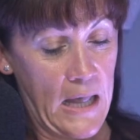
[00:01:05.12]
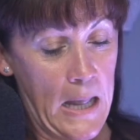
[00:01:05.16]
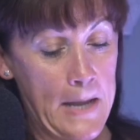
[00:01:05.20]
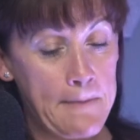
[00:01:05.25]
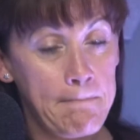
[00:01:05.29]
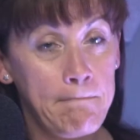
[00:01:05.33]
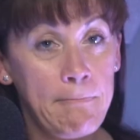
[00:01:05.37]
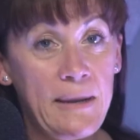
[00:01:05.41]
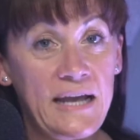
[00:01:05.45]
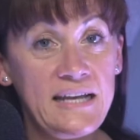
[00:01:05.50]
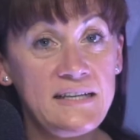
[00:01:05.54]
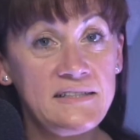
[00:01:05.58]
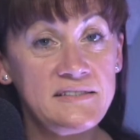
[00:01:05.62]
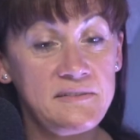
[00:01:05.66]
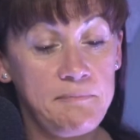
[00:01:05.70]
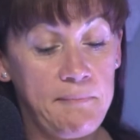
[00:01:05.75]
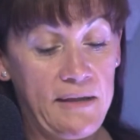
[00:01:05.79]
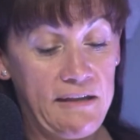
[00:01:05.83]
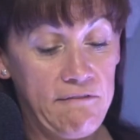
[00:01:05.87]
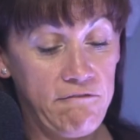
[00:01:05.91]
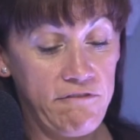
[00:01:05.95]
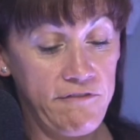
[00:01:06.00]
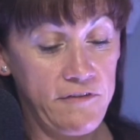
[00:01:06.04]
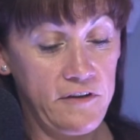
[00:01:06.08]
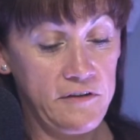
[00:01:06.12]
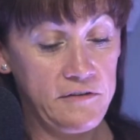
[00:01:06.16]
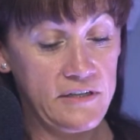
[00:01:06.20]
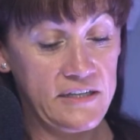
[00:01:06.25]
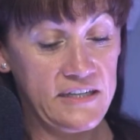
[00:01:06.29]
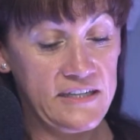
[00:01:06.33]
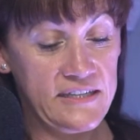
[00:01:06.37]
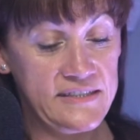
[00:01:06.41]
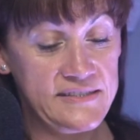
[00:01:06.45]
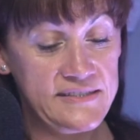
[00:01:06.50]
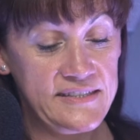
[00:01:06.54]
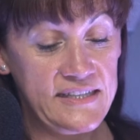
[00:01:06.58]
Mike's main
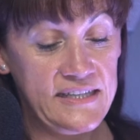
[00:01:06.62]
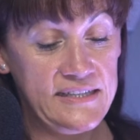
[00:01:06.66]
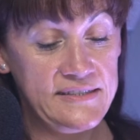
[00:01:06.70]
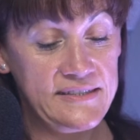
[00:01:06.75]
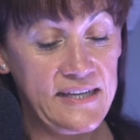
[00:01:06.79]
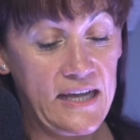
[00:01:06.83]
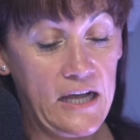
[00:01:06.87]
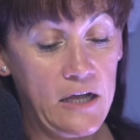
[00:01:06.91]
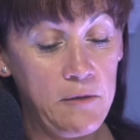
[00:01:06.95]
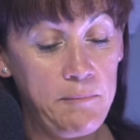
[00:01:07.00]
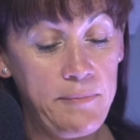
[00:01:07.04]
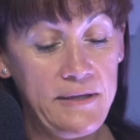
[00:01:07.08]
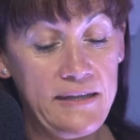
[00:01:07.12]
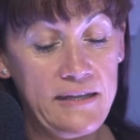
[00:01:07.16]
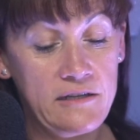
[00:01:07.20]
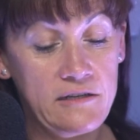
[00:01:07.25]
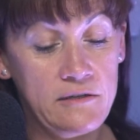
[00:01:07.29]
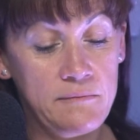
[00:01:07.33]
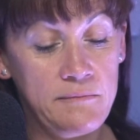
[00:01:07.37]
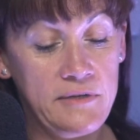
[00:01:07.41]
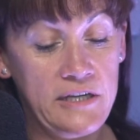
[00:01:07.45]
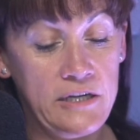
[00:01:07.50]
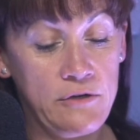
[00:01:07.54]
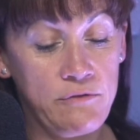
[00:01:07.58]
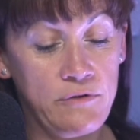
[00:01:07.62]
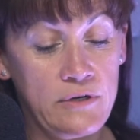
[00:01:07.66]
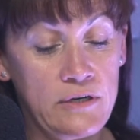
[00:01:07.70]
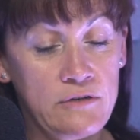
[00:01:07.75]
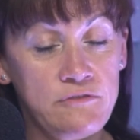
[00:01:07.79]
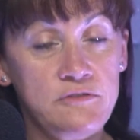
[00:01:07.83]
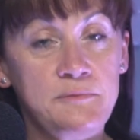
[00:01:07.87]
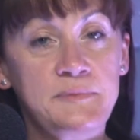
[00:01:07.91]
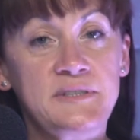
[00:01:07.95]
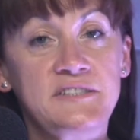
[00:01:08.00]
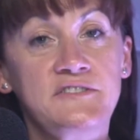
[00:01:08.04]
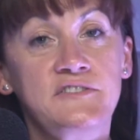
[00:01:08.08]
focus is helping the company grow
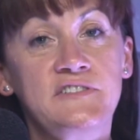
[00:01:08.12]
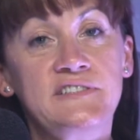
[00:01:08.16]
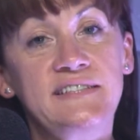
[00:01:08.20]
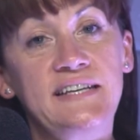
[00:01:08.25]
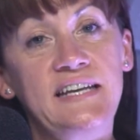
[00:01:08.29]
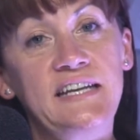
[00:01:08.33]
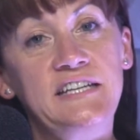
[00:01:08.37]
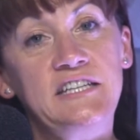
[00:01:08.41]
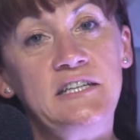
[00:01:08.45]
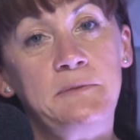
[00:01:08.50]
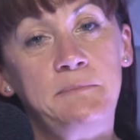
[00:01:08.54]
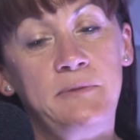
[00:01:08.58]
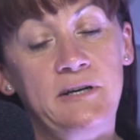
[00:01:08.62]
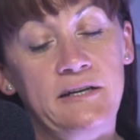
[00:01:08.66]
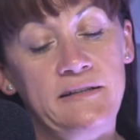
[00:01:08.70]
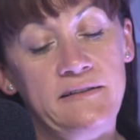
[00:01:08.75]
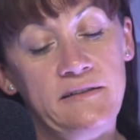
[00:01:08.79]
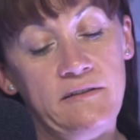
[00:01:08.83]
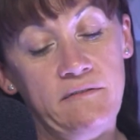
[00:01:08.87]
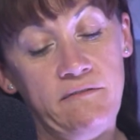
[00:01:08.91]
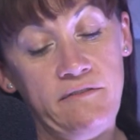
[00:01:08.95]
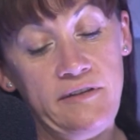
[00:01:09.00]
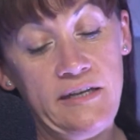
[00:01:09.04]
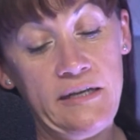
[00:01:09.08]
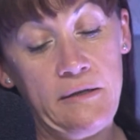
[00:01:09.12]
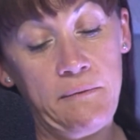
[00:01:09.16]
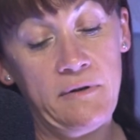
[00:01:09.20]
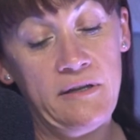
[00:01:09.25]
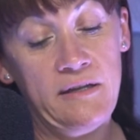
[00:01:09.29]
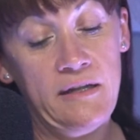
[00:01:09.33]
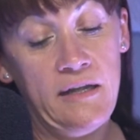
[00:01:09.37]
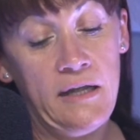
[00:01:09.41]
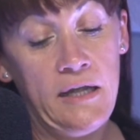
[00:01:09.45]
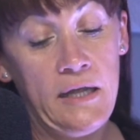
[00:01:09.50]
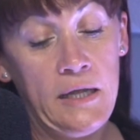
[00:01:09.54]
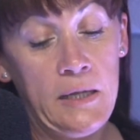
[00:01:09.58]
from a strategic point of view,
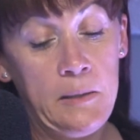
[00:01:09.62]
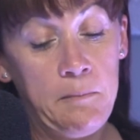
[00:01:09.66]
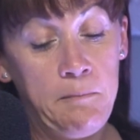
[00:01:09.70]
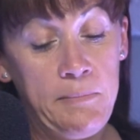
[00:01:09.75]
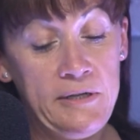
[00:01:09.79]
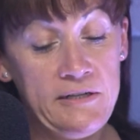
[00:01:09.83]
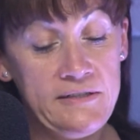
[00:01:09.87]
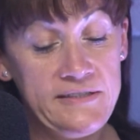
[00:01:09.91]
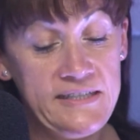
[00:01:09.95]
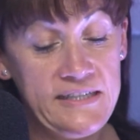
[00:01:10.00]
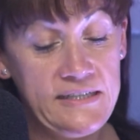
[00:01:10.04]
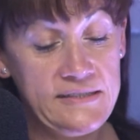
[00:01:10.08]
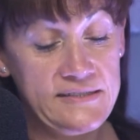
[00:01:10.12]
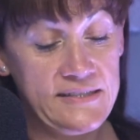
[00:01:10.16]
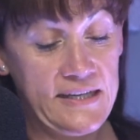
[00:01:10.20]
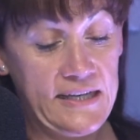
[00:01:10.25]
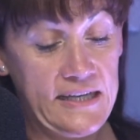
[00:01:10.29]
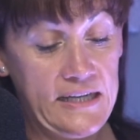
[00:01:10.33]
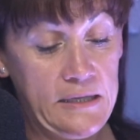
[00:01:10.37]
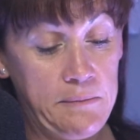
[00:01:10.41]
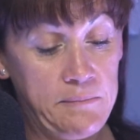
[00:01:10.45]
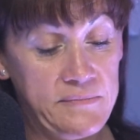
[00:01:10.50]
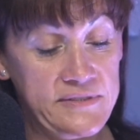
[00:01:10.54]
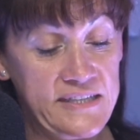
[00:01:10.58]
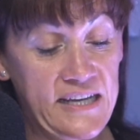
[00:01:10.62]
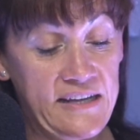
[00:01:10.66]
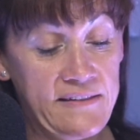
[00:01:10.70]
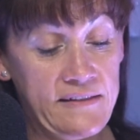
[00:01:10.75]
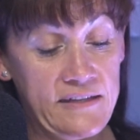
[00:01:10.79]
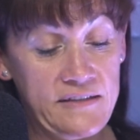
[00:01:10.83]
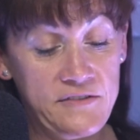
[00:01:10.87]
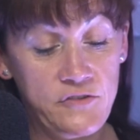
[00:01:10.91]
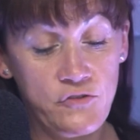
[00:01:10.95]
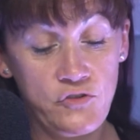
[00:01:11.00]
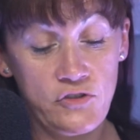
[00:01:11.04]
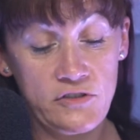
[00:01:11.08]
building teams and
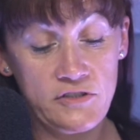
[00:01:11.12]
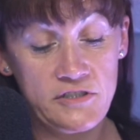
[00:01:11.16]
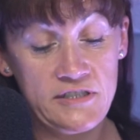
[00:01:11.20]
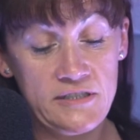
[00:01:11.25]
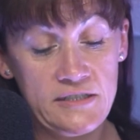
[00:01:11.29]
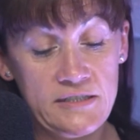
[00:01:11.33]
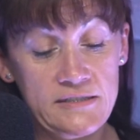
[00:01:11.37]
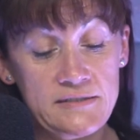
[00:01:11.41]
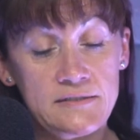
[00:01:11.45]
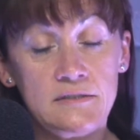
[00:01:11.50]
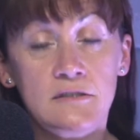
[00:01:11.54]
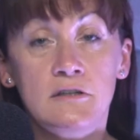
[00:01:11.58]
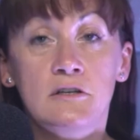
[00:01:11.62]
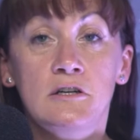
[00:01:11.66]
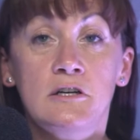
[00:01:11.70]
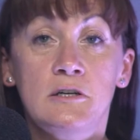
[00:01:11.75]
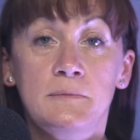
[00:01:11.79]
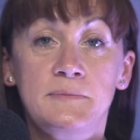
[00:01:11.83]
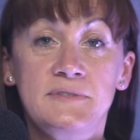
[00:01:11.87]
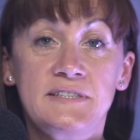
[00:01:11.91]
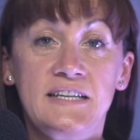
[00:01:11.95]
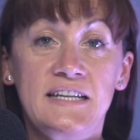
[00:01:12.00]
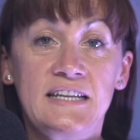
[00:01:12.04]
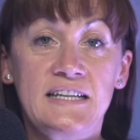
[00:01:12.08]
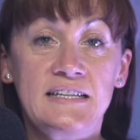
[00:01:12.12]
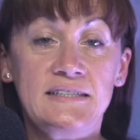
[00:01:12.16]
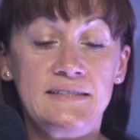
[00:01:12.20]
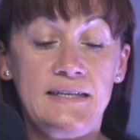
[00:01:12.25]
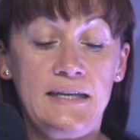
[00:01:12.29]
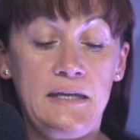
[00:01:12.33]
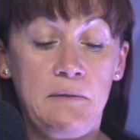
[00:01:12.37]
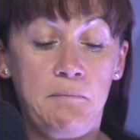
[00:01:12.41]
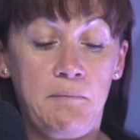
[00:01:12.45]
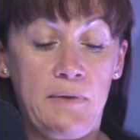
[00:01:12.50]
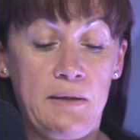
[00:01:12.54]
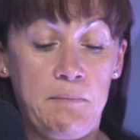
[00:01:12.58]
their structures, upskilling
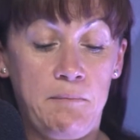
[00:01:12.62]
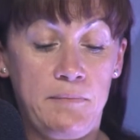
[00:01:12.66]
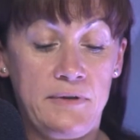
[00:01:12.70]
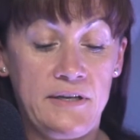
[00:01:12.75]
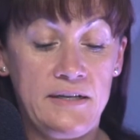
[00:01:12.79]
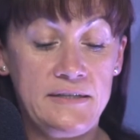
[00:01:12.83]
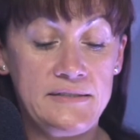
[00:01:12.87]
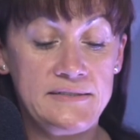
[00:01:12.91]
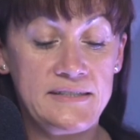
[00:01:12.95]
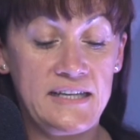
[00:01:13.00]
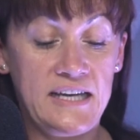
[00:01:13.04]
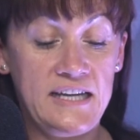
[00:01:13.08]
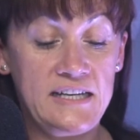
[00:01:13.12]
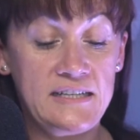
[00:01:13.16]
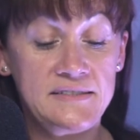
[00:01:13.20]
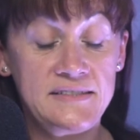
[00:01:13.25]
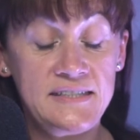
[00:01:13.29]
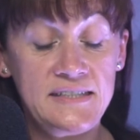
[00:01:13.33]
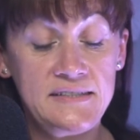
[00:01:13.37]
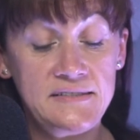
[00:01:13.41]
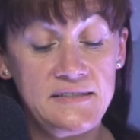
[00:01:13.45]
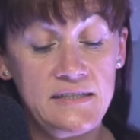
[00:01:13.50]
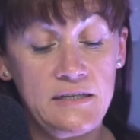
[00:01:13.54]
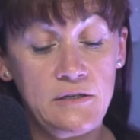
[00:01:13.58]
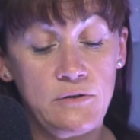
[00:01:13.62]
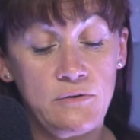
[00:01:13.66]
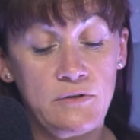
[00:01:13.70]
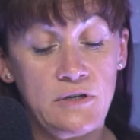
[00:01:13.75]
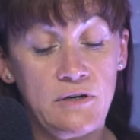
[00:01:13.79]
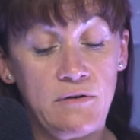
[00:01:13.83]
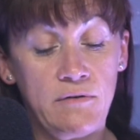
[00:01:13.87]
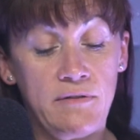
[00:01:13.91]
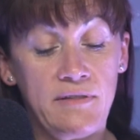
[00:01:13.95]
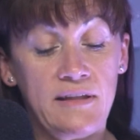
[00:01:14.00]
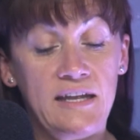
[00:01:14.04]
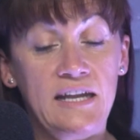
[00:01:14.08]
team members and assisting
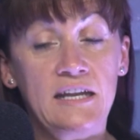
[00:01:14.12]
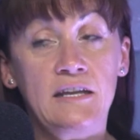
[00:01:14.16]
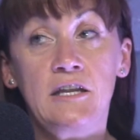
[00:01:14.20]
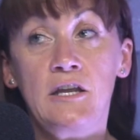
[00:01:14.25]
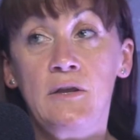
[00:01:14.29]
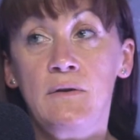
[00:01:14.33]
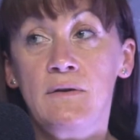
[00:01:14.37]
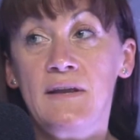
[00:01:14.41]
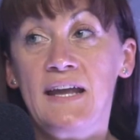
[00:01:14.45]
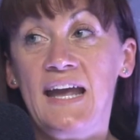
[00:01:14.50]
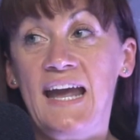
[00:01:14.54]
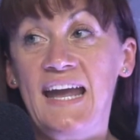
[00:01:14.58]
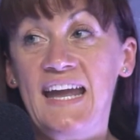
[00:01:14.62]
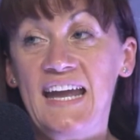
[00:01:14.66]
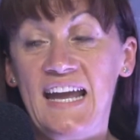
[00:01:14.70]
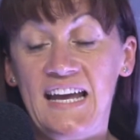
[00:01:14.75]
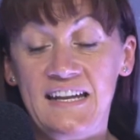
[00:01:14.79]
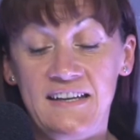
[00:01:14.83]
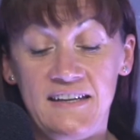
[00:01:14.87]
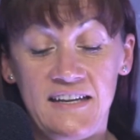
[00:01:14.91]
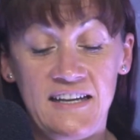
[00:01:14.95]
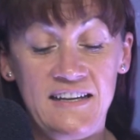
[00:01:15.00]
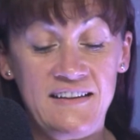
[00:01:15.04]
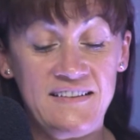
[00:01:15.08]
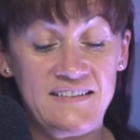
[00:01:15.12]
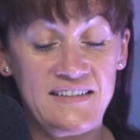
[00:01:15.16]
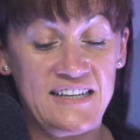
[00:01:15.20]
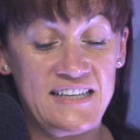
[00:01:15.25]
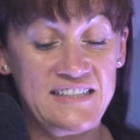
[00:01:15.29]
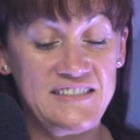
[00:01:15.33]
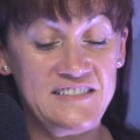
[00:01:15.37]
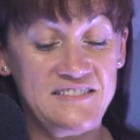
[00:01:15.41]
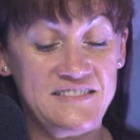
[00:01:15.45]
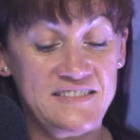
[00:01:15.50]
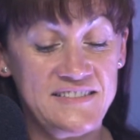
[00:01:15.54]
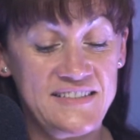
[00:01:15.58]
growth in UK and
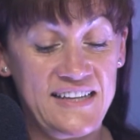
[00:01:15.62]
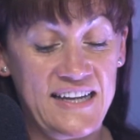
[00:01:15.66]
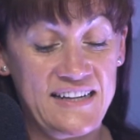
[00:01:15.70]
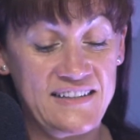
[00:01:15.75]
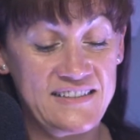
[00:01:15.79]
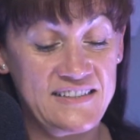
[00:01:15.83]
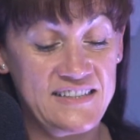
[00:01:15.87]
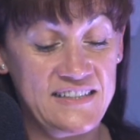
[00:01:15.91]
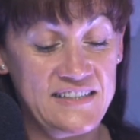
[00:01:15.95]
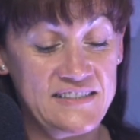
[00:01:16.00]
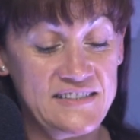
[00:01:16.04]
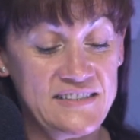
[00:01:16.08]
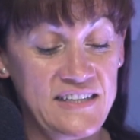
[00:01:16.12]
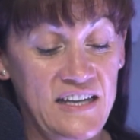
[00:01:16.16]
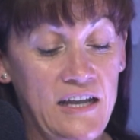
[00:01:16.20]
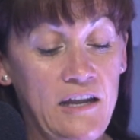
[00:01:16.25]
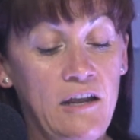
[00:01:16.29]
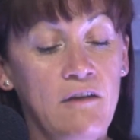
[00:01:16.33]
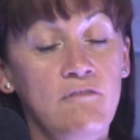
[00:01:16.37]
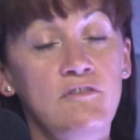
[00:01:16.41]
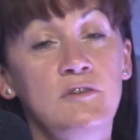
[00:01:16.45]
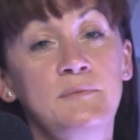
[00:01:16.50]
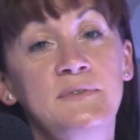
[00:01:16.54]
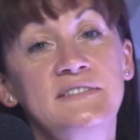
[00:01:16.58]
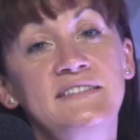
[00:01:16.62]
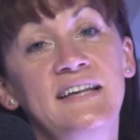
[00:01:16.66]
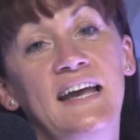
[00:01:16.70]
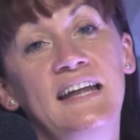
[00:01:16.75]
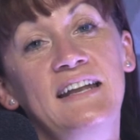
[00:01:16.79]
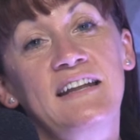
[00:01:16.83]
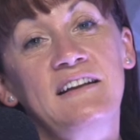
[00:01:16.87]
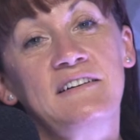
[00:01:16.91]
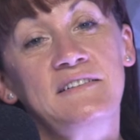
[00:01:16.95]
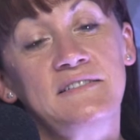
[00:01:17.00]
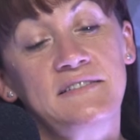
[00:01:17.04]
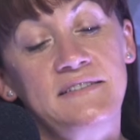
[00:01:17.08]
international sectors from a
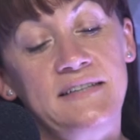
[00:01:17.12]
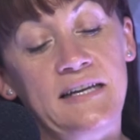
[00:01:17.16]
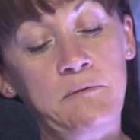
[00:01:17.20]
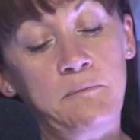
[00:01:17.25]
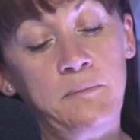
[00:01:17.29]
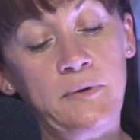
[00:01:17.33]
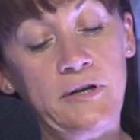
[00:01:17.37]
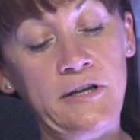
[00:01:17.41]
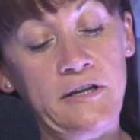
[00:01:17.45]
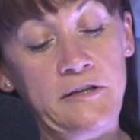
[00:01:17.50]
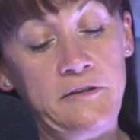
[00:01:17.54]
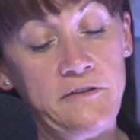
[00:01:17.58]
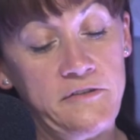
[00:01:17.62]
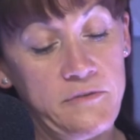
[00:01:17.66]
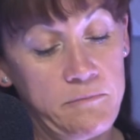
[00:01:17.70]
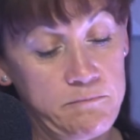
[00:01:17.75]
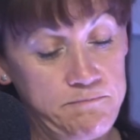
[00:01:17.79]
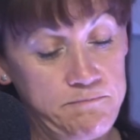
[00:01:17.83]
technical standpoint.